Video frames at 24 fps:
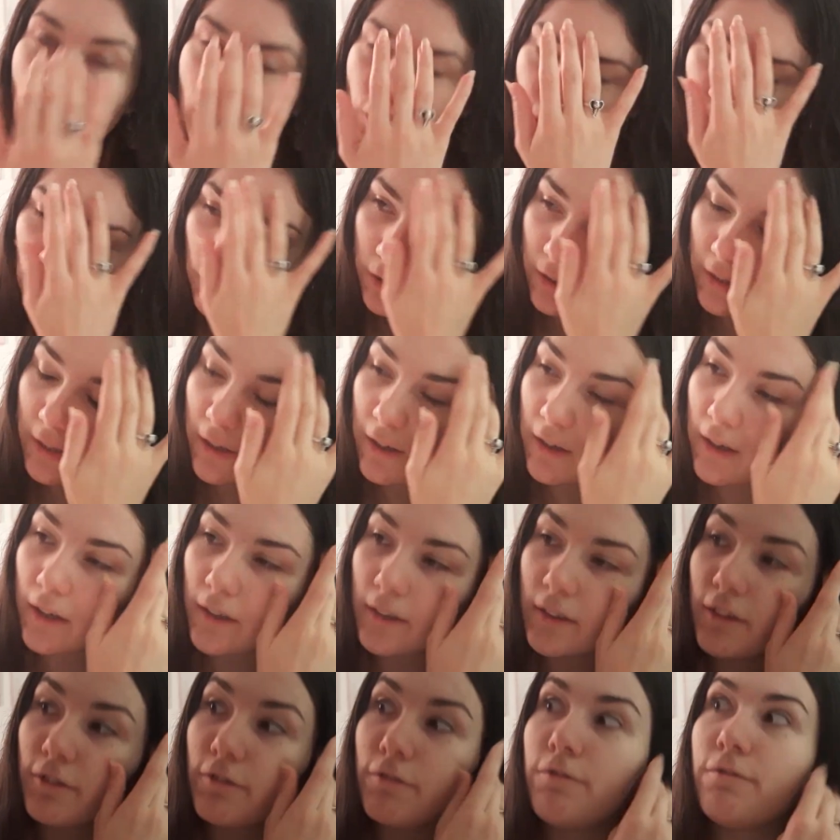The,
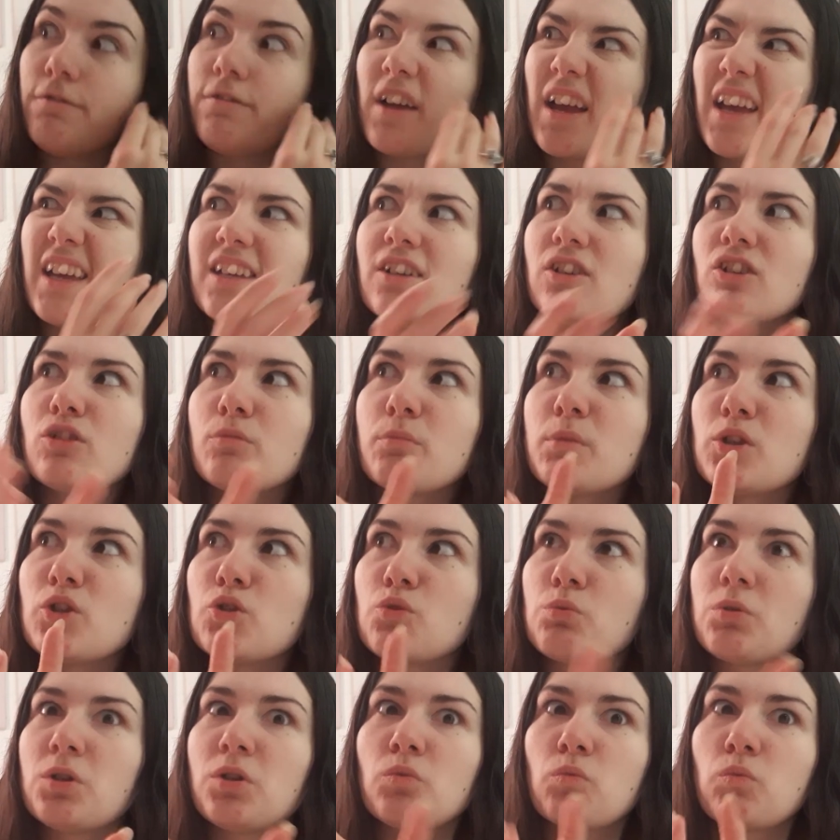the veil
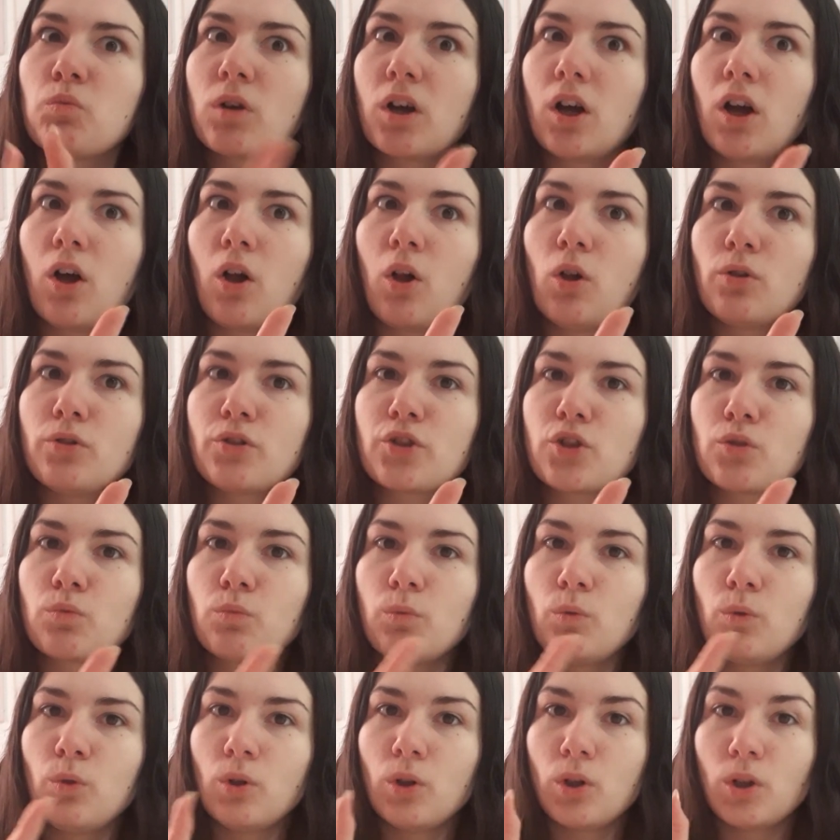between worlds
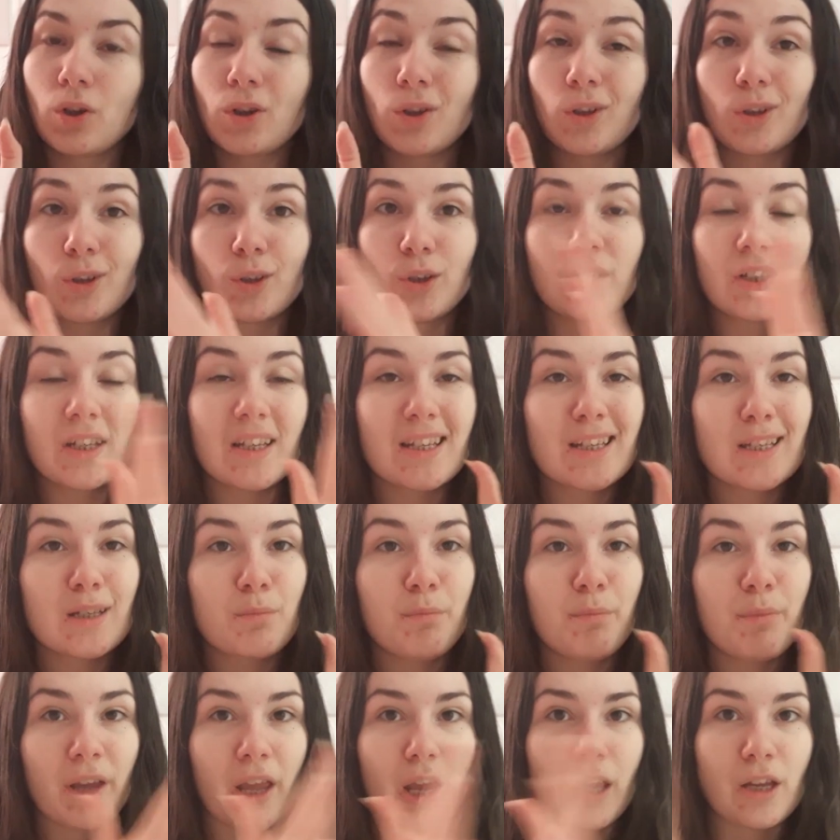will
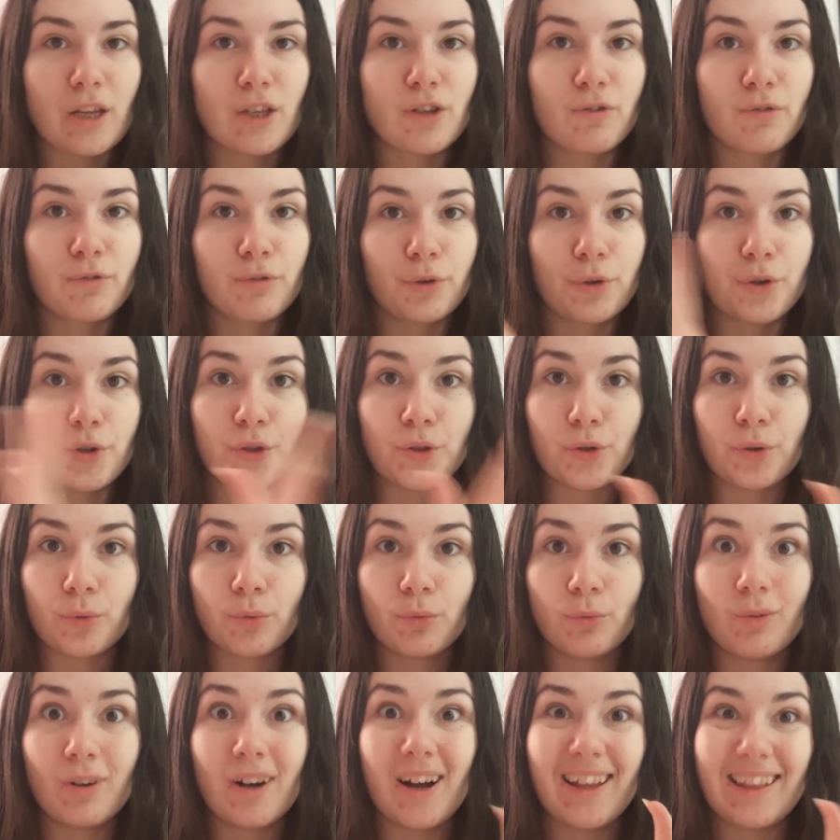dissipate for
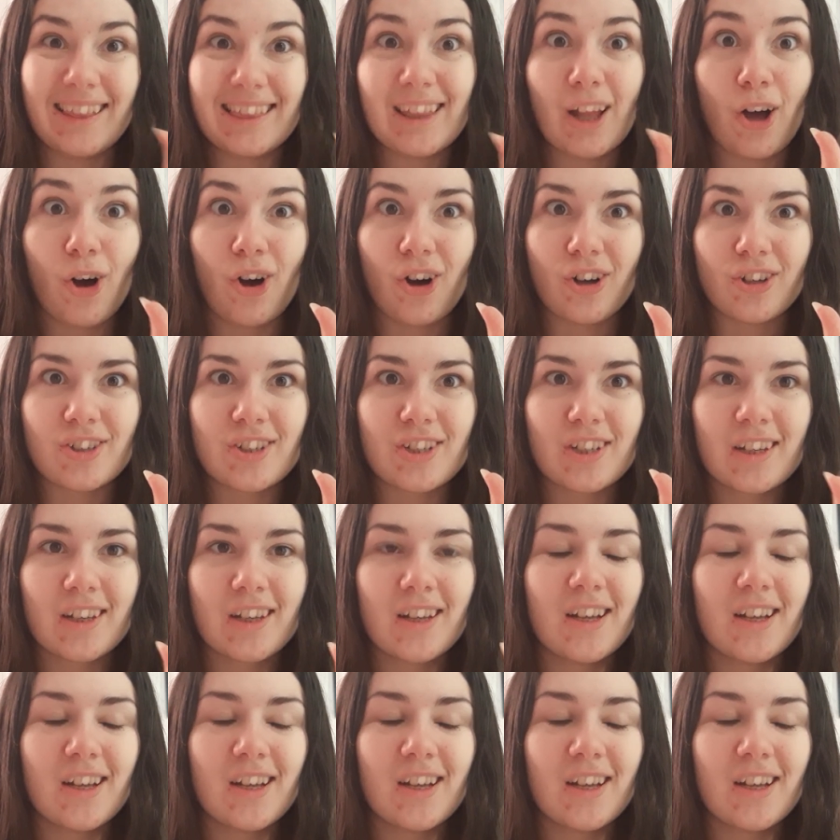you a lot.